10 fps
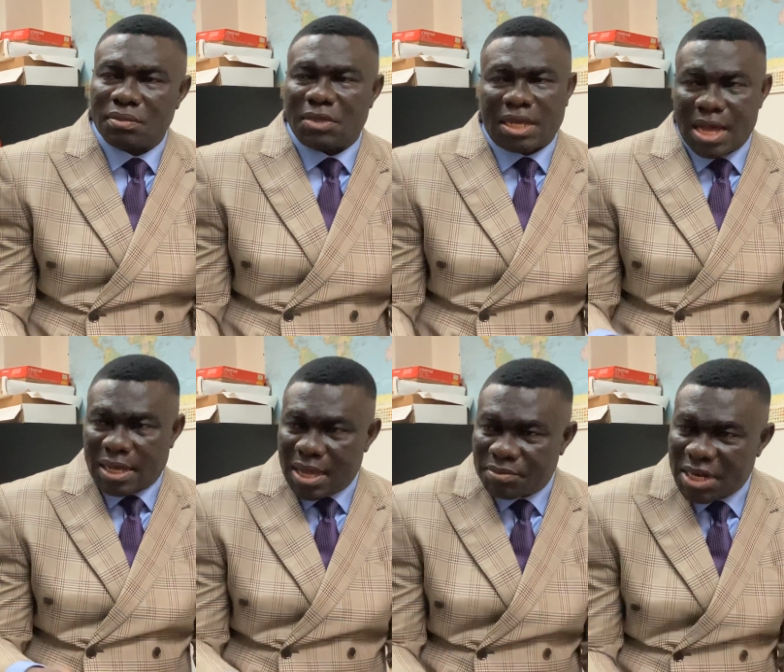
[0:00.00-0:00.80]
They can
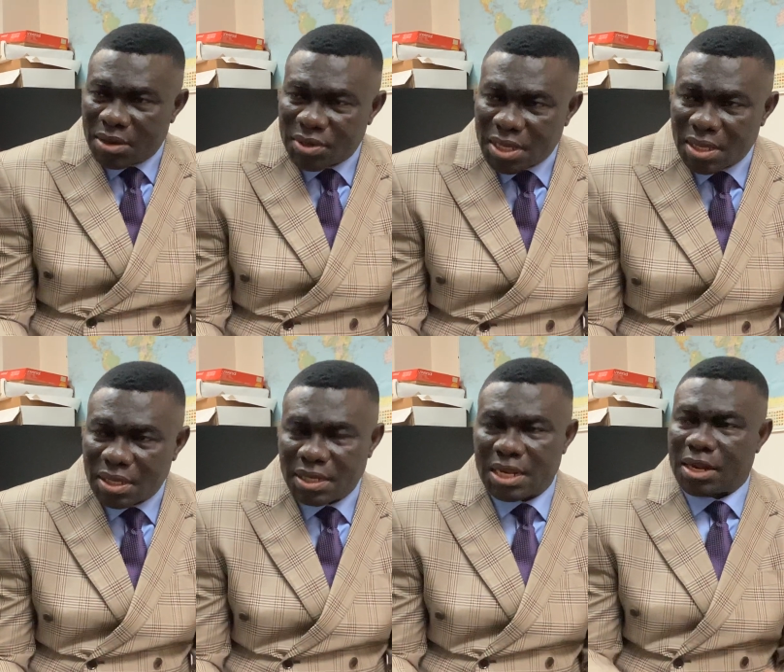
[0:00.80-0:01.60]
come down here.
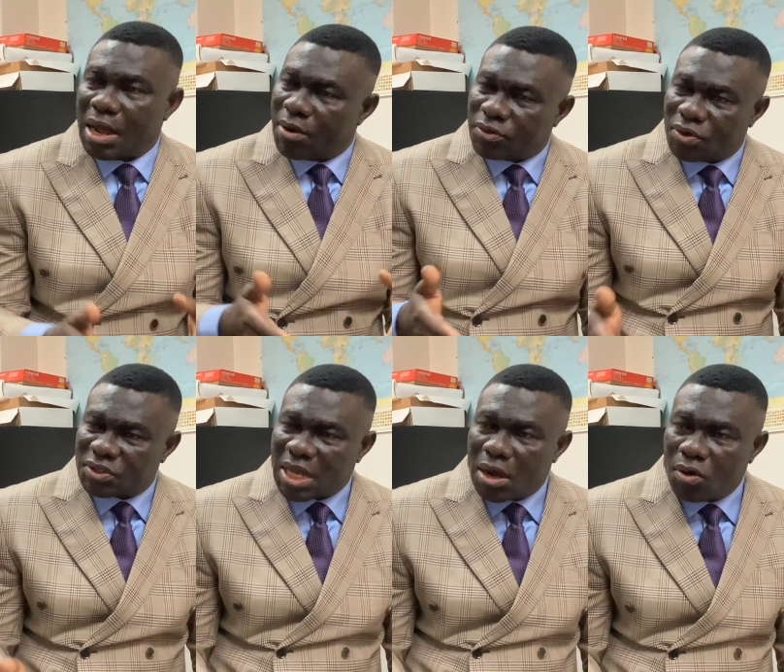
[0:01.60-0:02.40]
Our
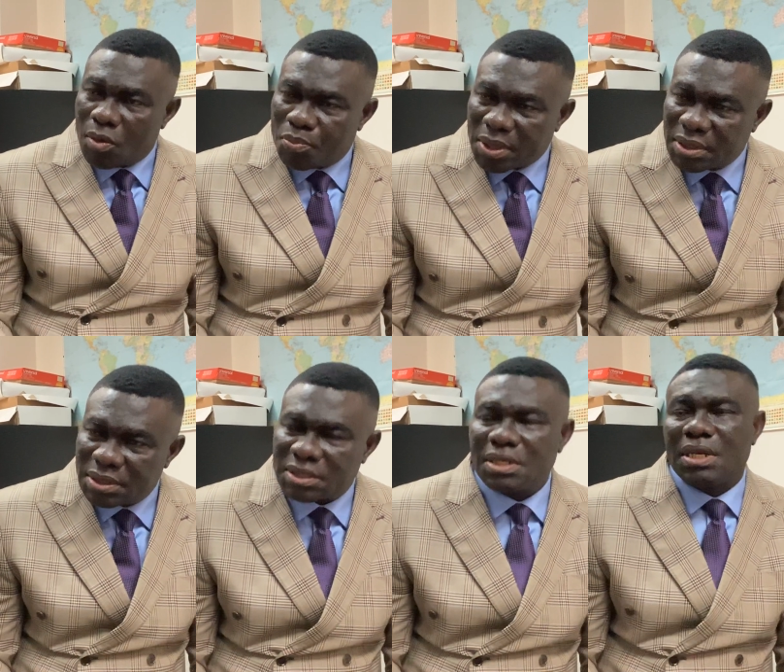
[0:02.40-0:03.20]
doors are opened.